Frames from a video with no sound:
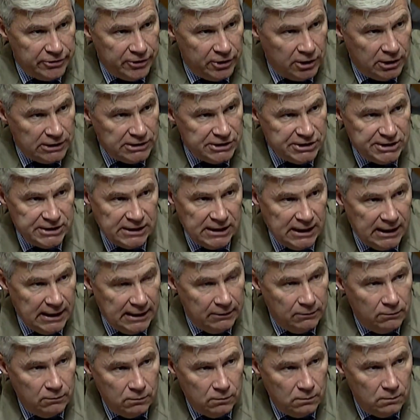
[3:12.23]
thoughts
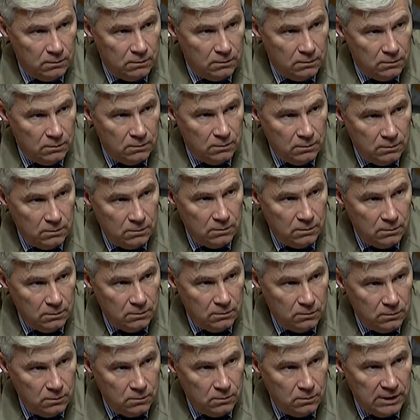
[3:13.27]
on
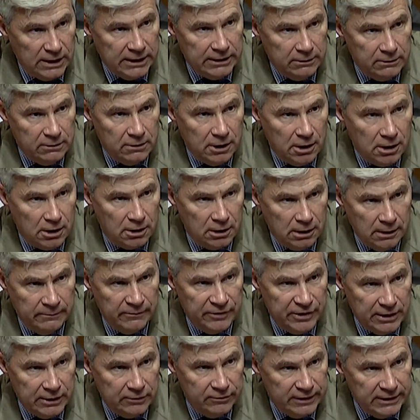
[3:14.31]
what
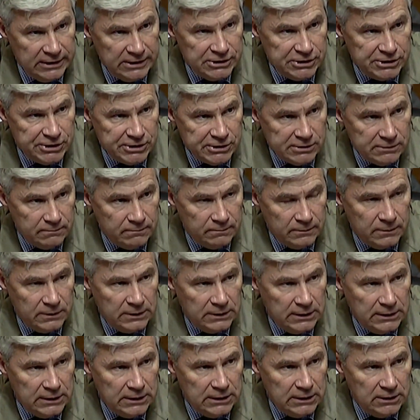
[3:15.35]
harm there is
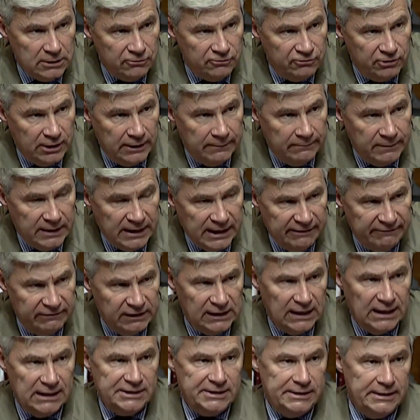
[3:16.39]
from
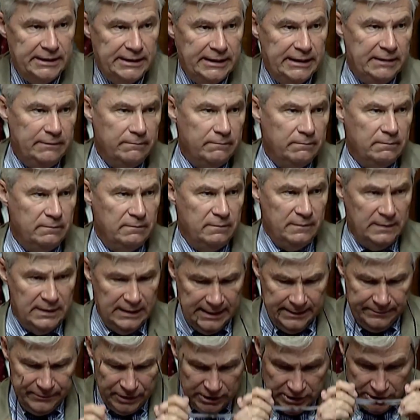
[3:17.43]
high-velocity
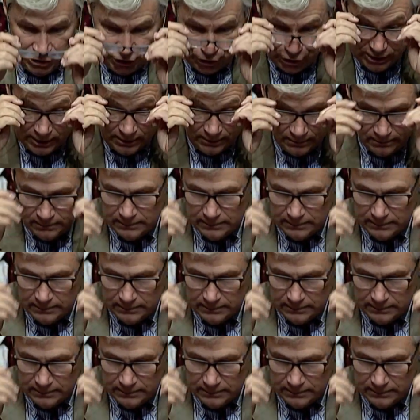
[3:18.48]
ammunition